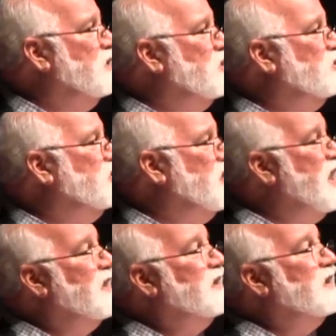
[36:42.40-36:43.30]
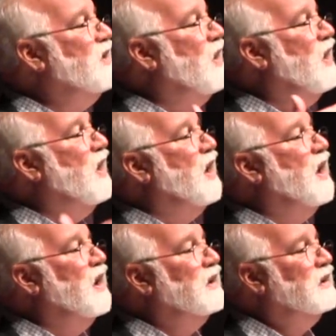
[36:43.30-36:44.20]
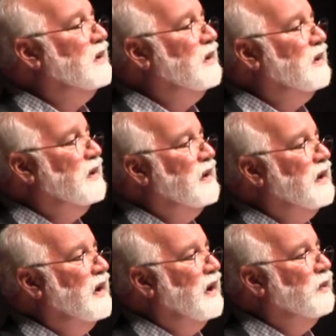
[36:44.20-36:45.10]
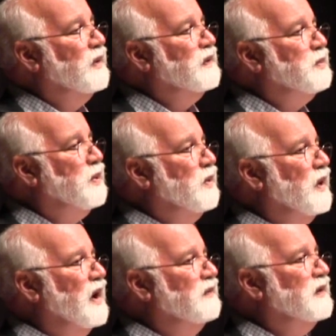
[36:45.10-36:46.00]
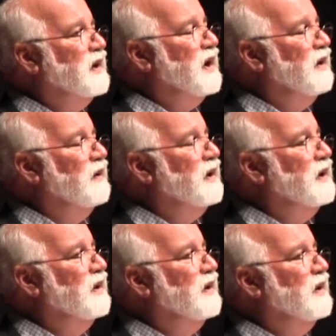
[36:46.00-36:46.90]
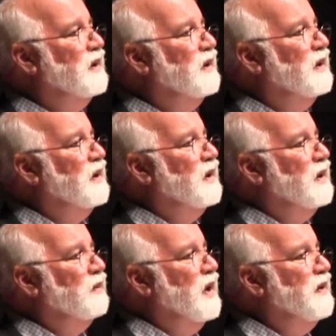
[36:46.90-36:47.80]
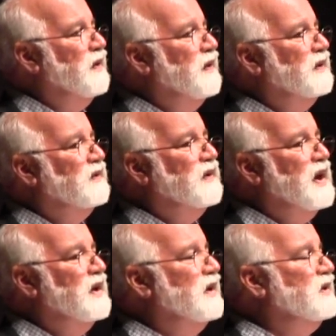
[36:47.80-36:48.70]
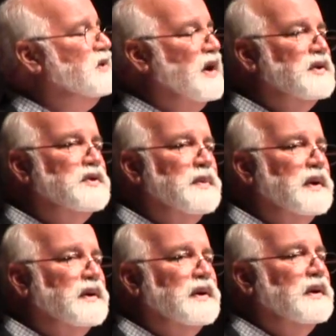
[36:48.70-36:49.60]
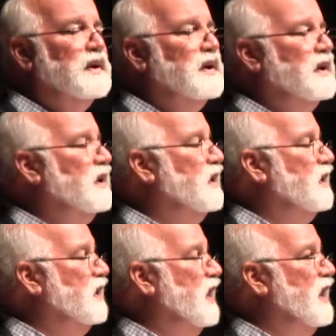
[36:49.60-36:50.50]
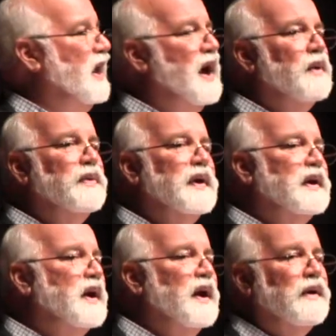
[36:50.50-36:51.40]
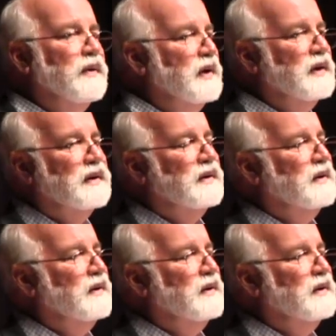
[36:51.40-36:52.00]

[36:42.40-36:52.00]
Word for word: to stand in awe at what the poor have to carry rather than stand in judgment at how they carry it.